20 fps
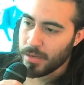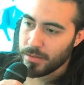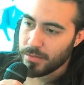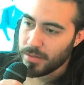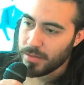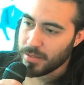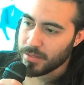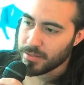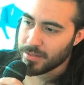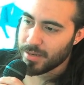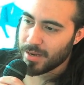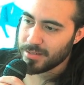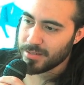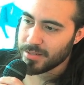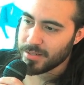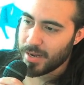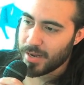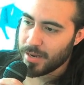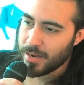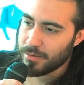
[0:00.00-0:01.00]
The insights
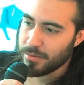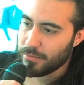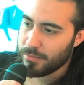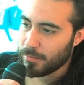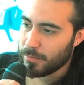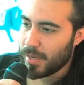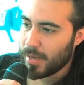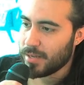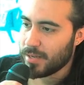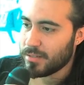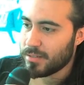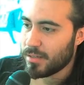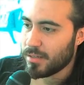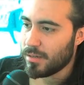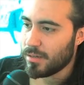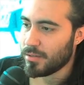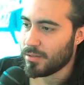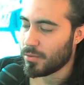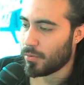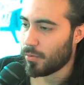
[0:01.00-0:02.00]
gained from case
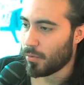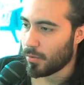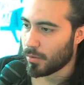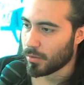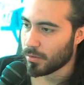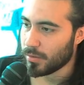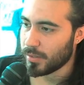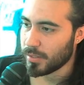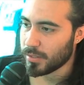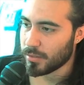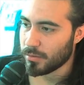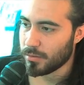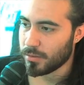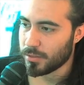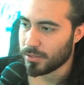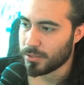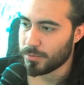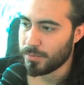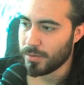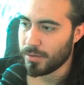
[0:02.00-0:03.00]
studies or clinical
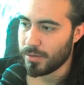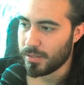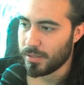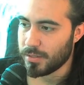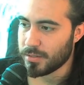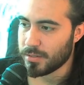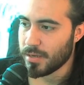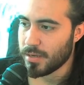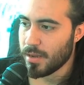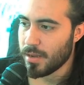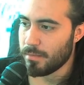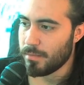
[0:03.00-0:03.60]
experience